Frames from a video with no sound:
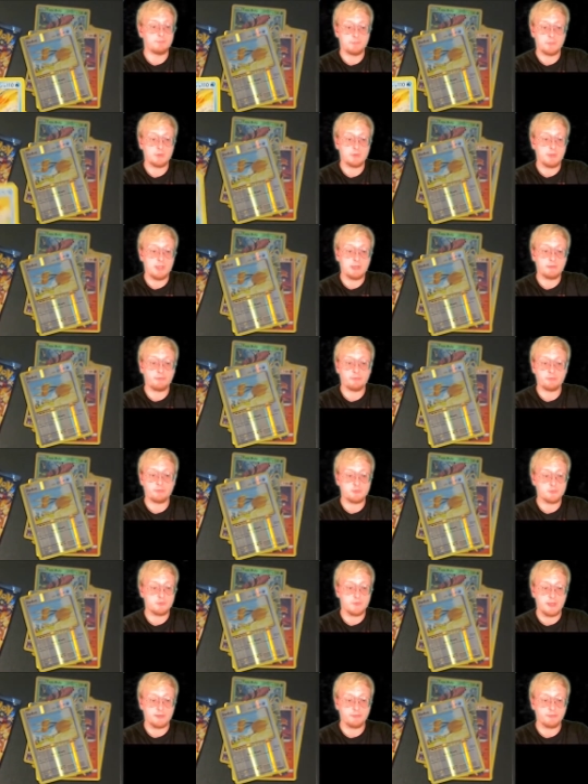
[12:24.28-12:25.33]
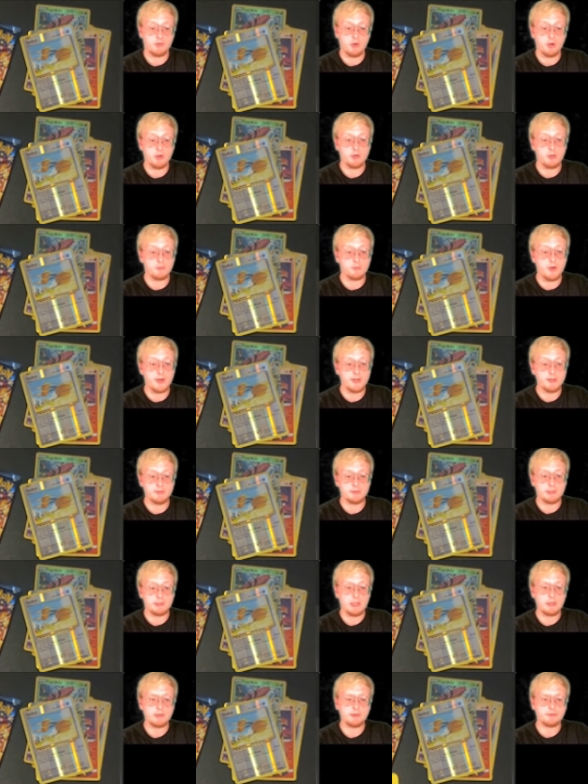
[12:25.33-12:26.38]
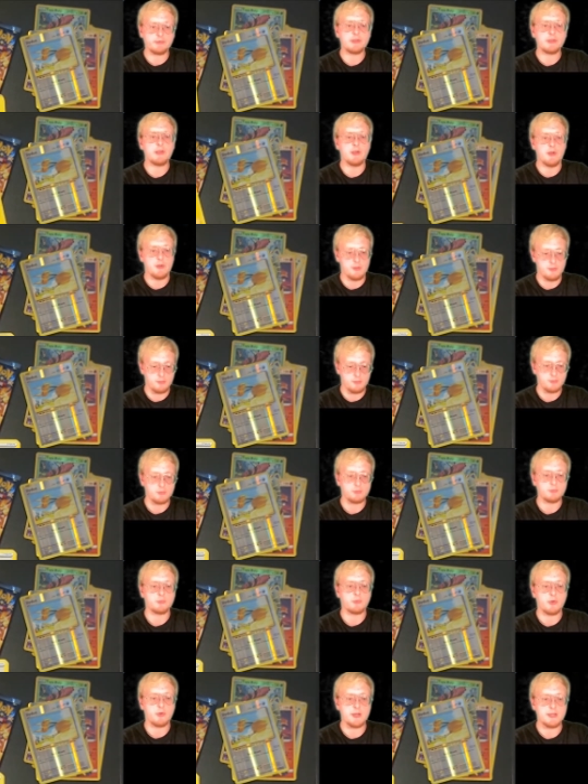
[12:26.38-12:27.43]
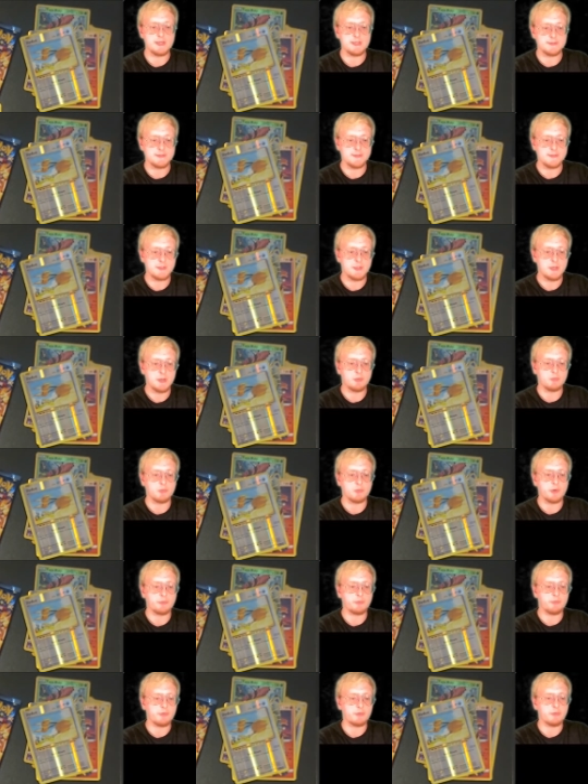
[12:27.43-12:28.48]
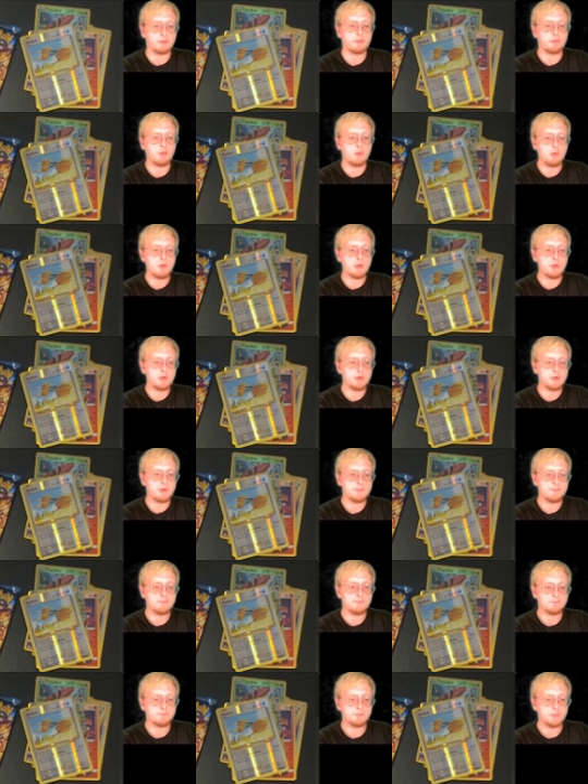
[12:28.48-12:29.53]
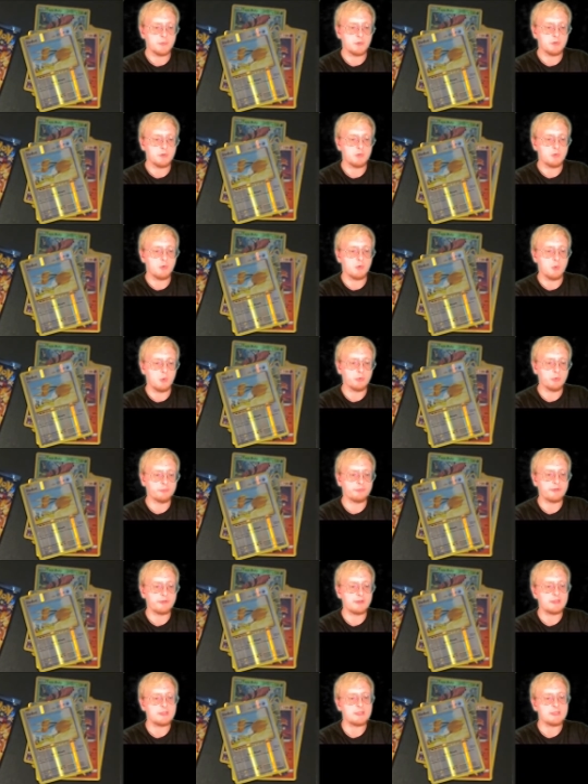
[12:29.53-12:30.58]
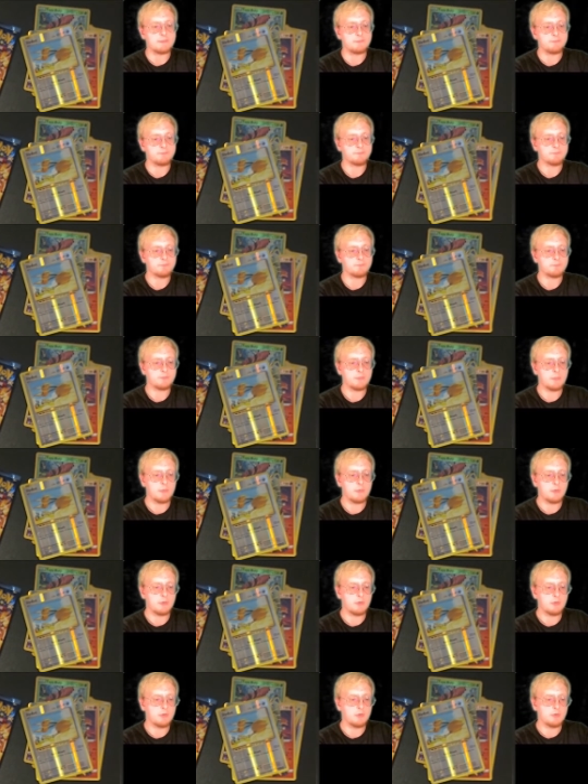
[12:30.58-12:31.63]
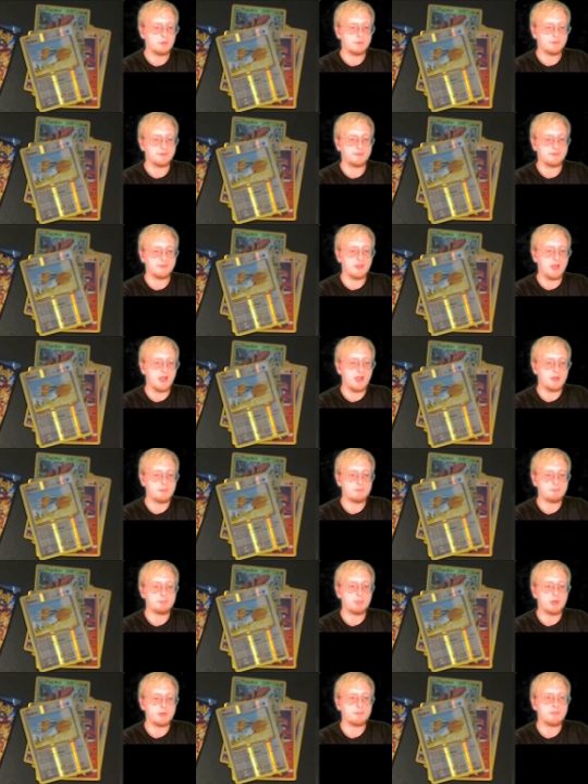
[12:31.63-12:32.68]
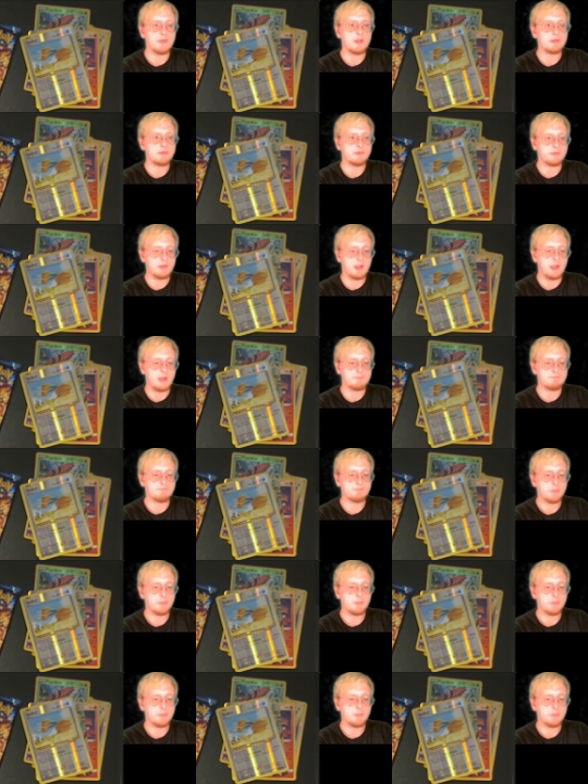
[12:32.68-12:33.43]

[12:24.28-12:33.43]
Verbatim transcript: That's that's an art, all right. Luxio. Great. Rusted Sword, Horsey, Snom, Buttface, Snom,